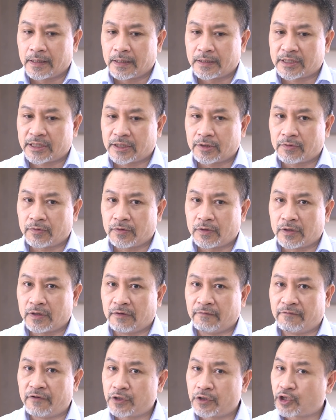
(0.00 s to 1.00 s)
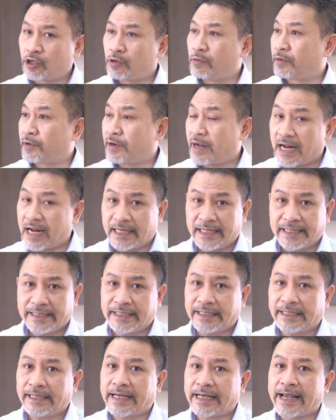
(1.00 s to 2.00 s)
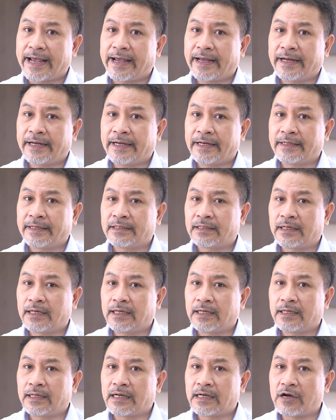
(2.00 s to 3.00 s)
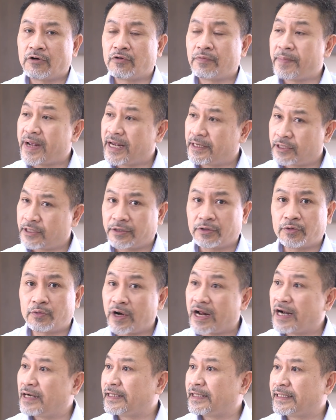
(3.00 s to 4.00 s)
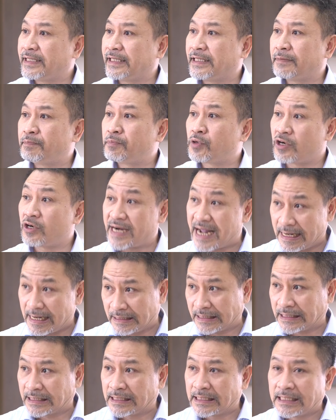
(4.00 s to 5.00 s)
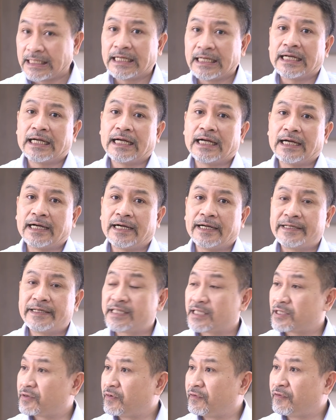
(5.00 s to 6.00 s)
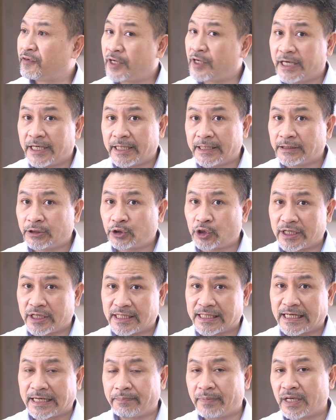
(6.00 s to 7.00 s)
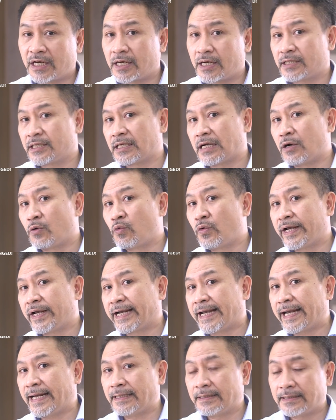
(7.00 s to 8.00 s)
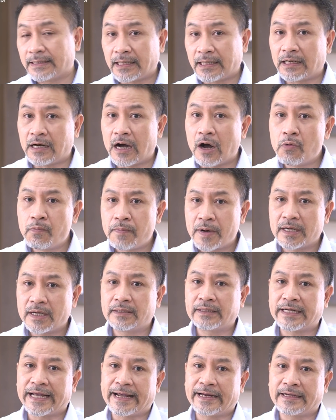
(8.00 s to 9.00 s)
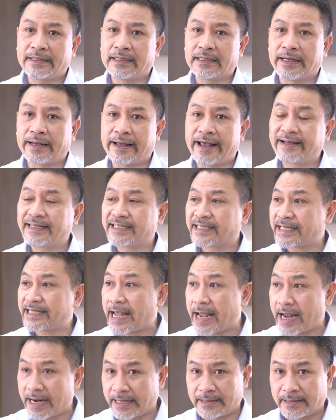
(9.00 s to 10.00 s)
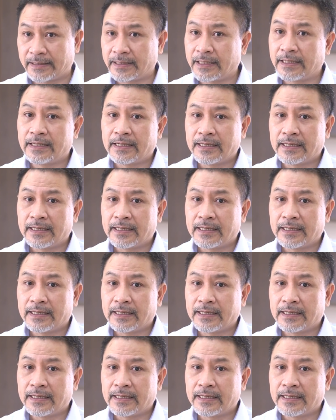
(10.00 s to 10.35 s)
so virtual reality and augmented reality products. It's very interesting because we can open and extend